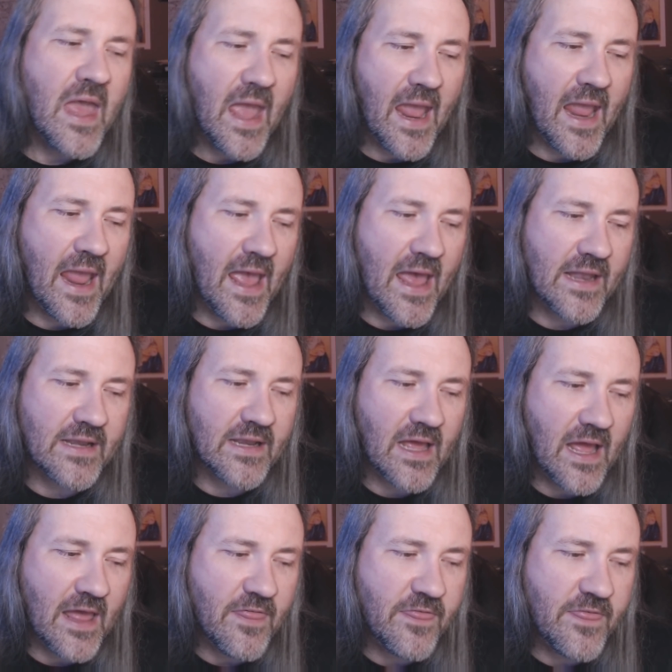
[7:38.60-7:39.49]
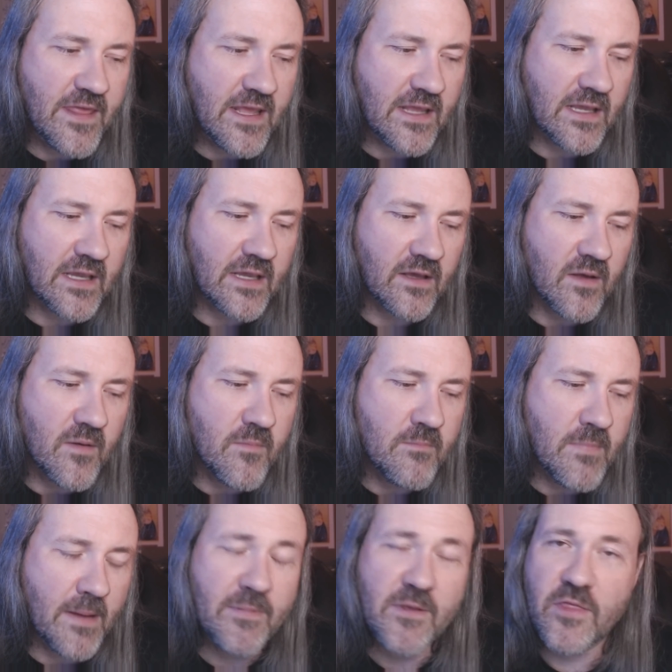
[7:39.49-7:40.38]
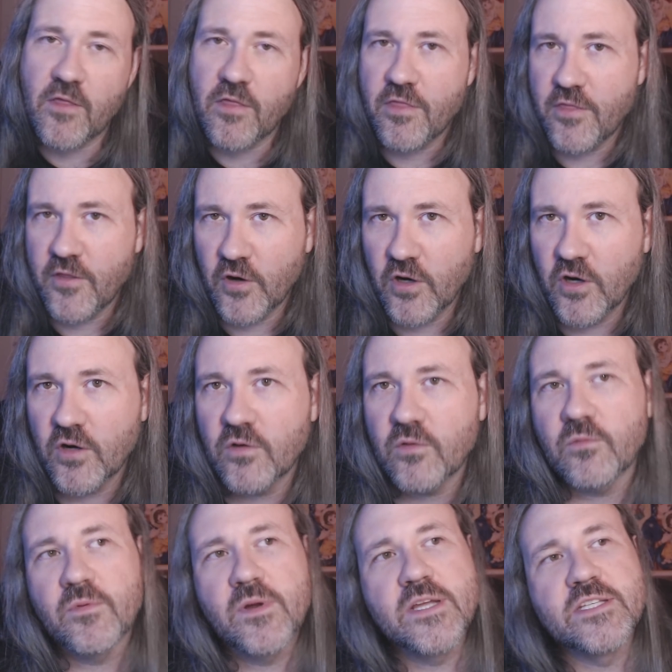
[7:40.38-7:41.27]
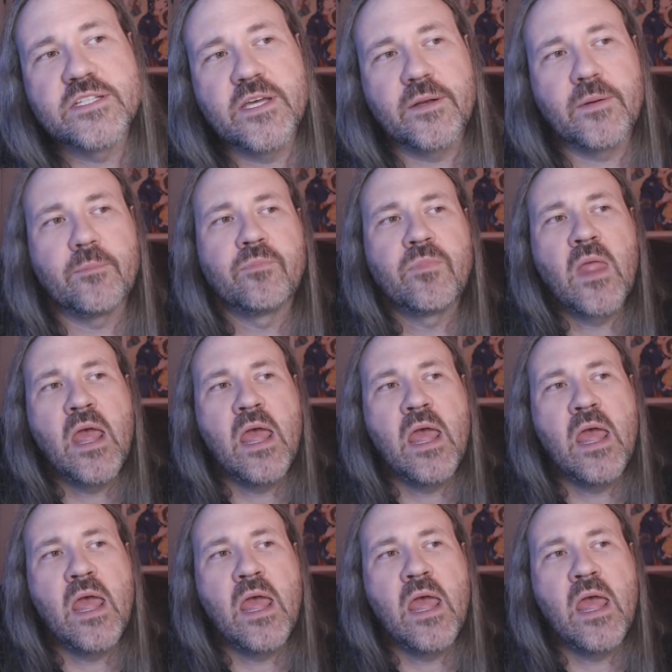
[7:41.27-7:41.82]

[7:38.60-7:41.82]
And I think maybe the third reason